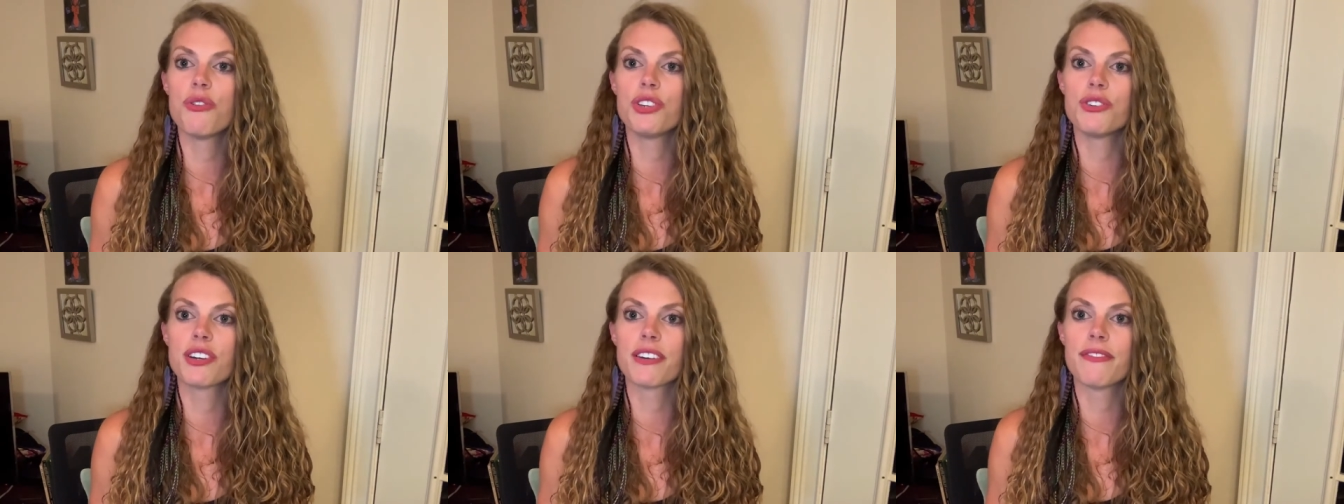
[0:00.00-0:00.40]

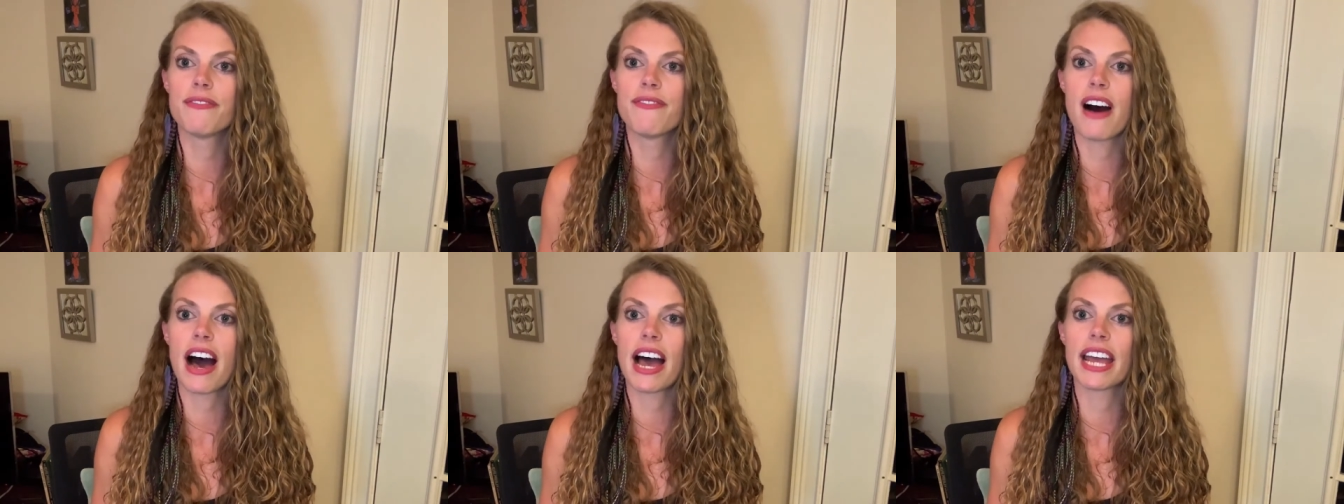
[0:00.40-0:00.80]
You can
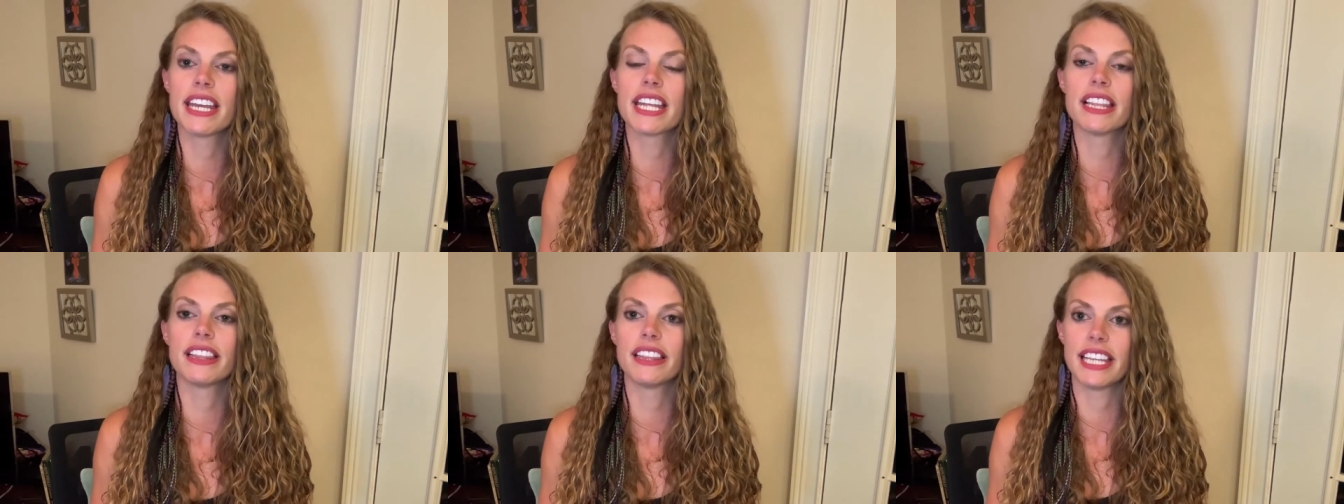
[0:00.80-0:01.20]

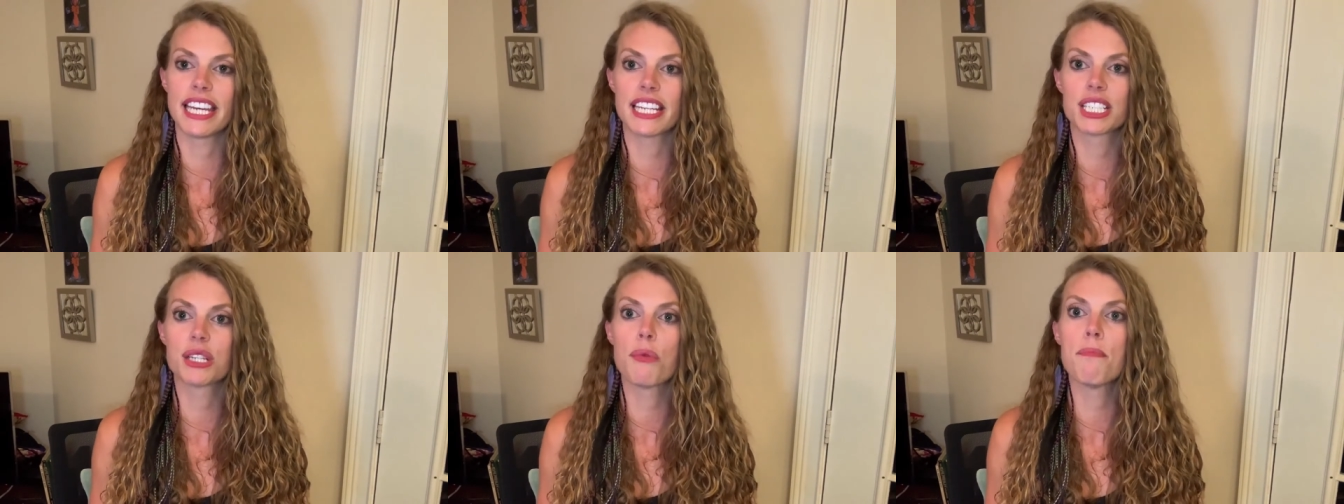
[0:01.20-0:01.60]
find
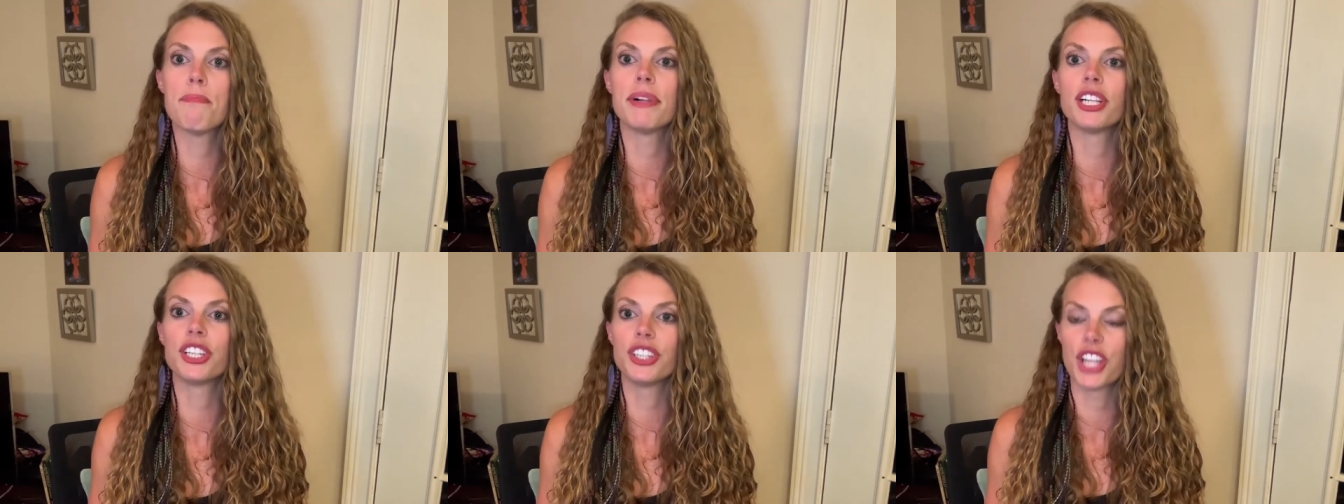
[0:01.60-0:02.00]
links
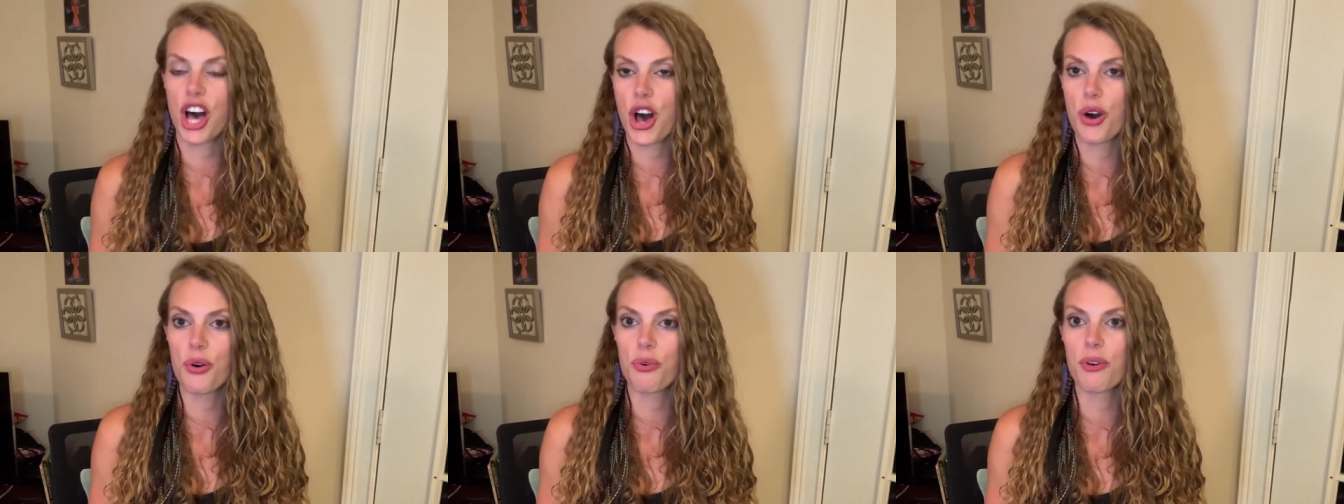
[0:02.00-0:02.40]

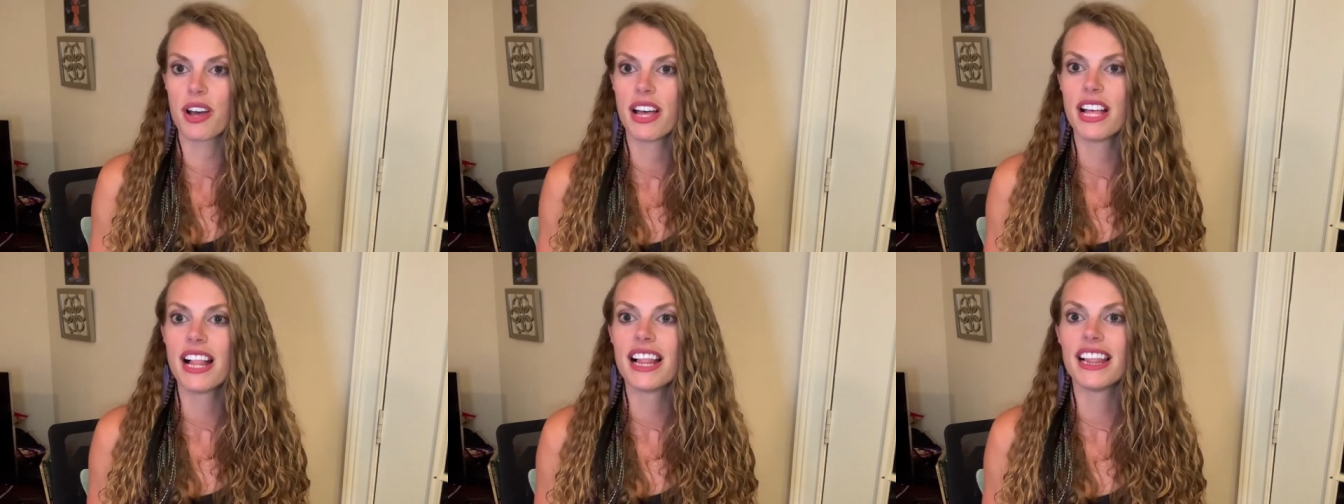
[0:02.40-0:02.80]
below.
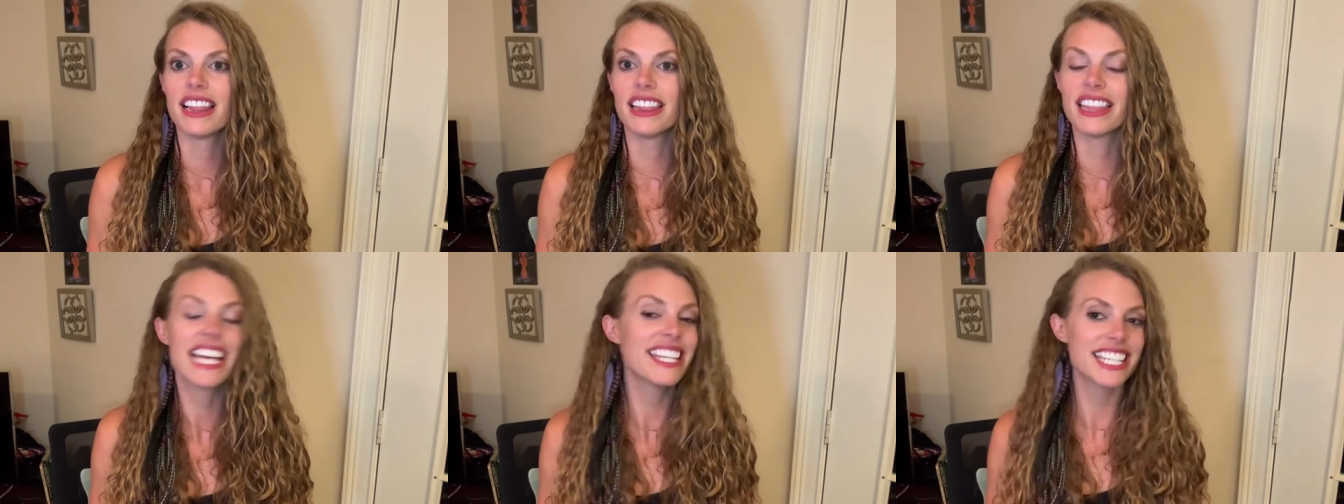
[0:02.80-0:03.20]

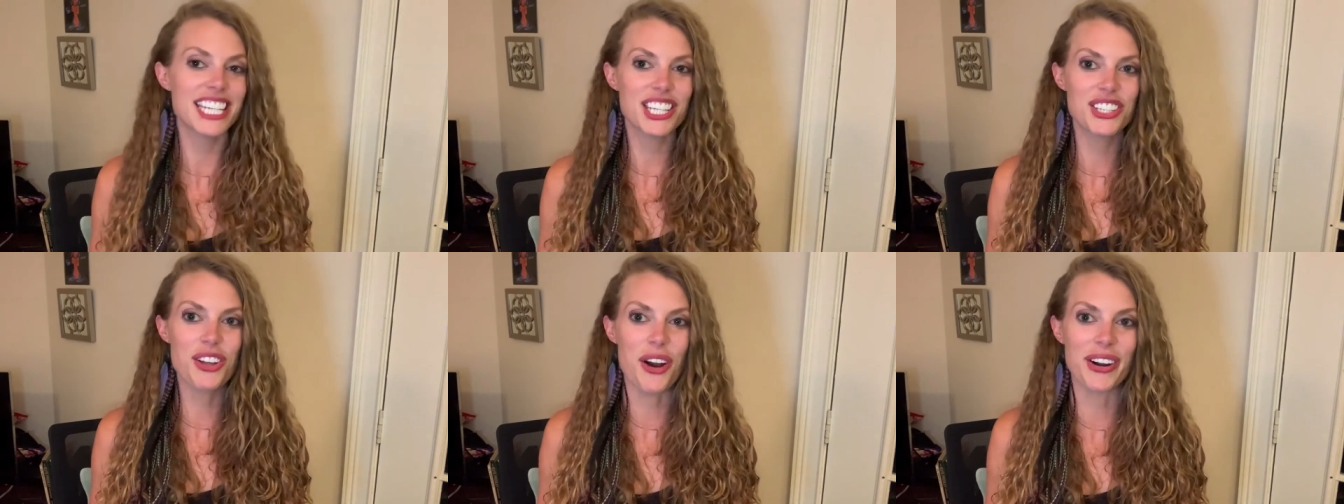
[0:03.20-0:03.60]
Let's
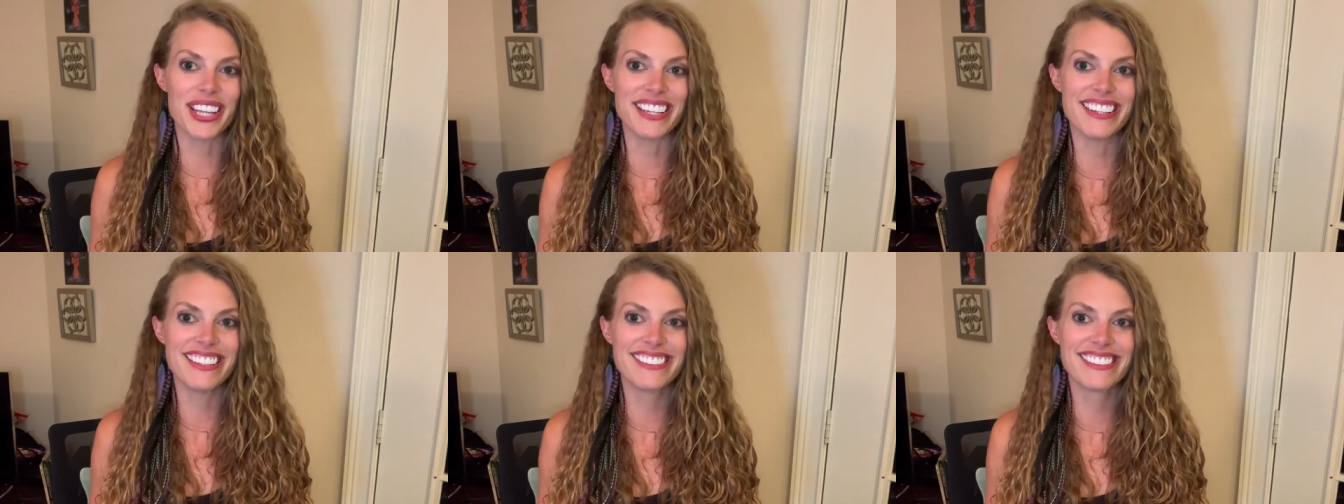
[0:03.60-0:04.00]
get
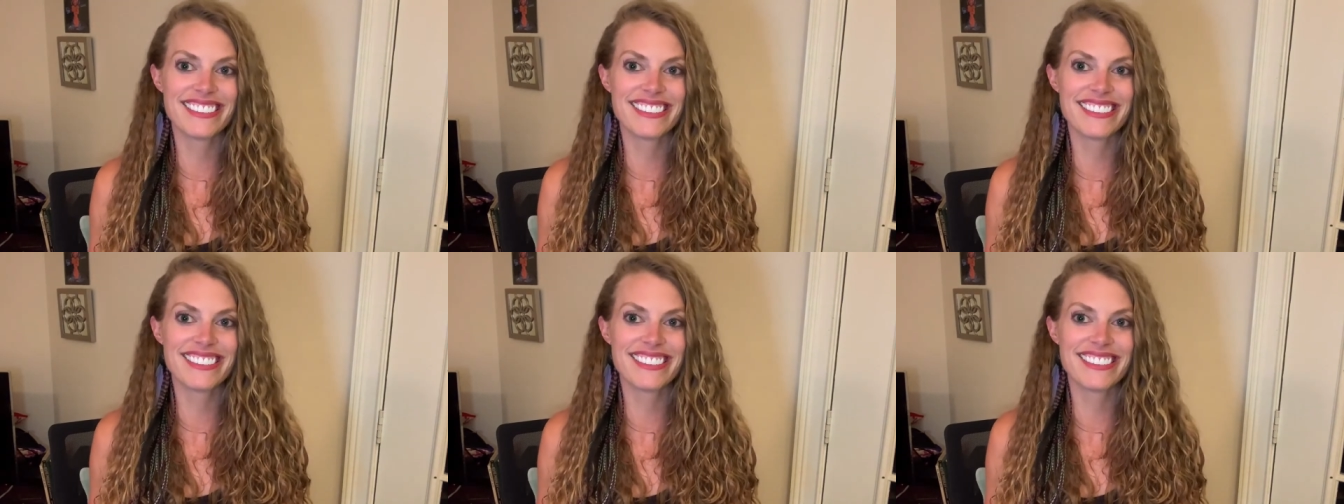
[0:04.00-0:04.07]
started.